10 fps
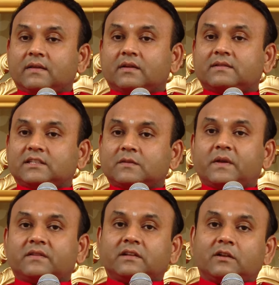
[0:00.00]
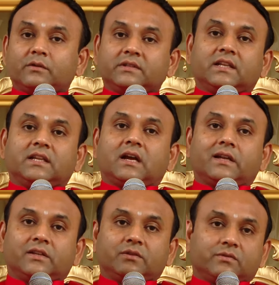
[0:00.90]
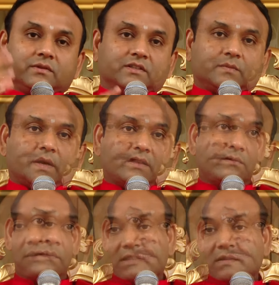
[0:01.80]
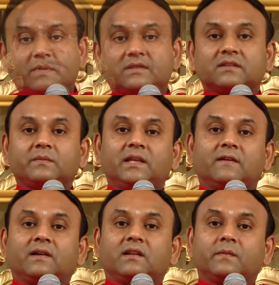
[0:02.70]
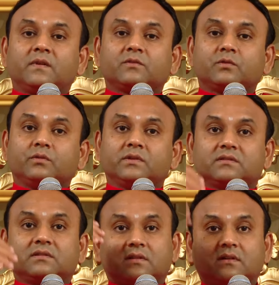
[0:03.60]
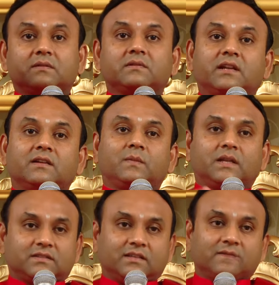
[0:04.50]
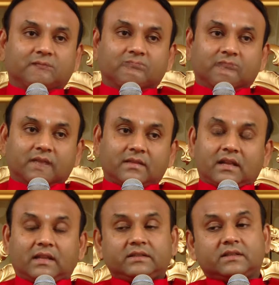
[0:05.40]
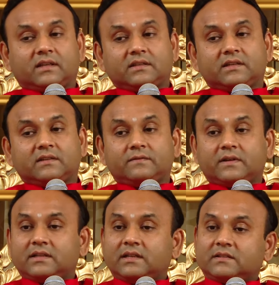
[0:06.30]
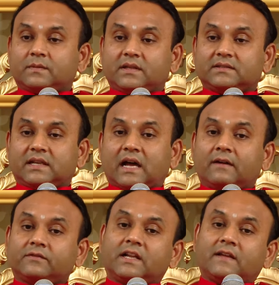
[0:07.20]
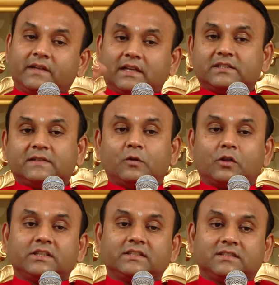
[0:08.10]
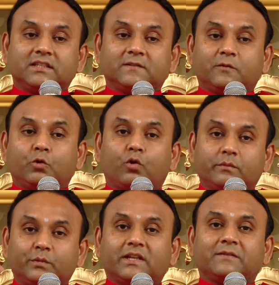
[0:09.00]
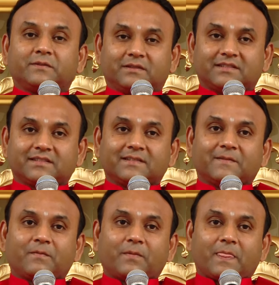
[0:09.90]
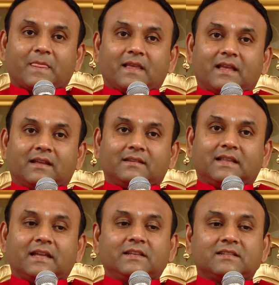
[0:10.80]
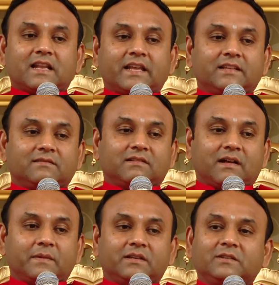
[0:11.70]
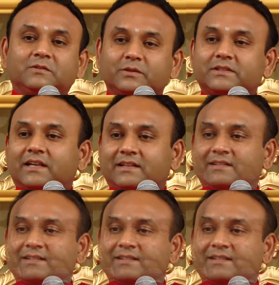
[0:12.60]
But such a person alone can guide you through this path. So such a person being available to you is the third great blessing. Then Adi Shankaracharya further explains that after having achieved all these things, if you don't put efforts, then it's like committing suicide.